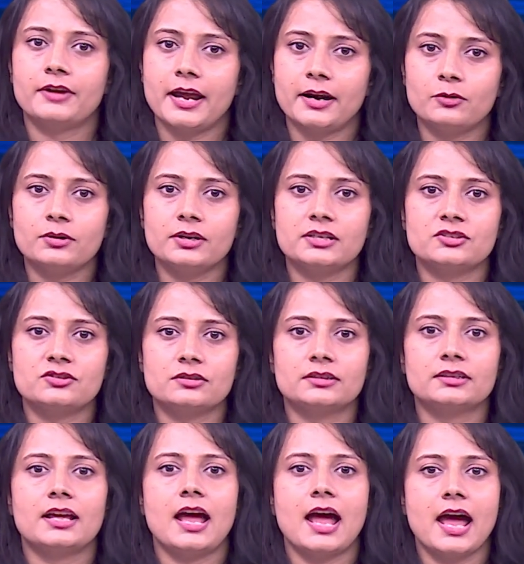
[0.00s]
aero
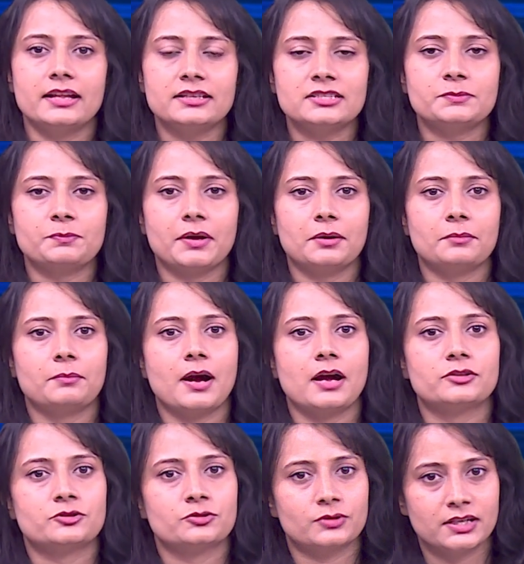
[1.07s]
engine and spare
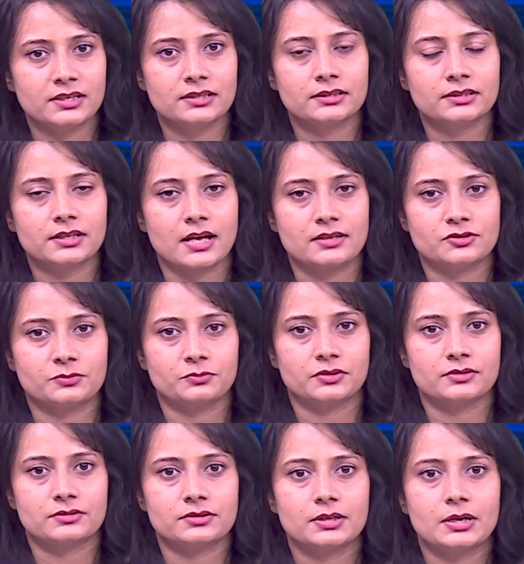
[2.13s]
part to Indian
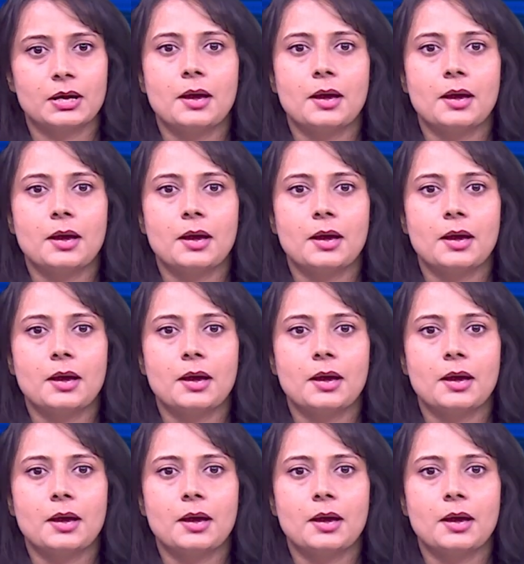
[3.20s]
customers.